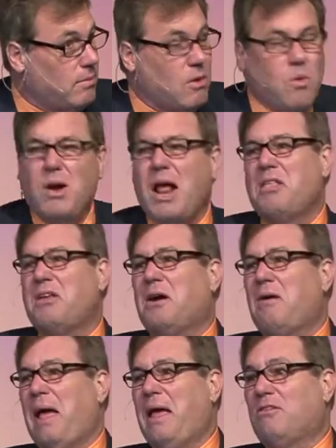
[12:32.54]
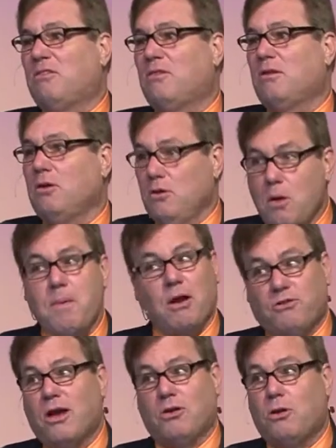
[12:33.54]
We're under grace. You better
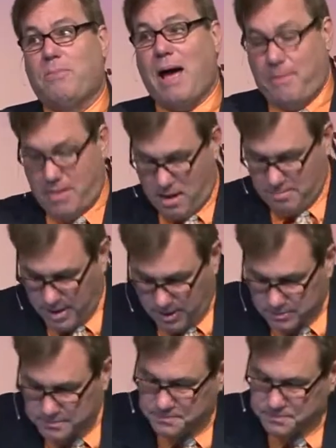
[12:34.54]
check your Bible out better.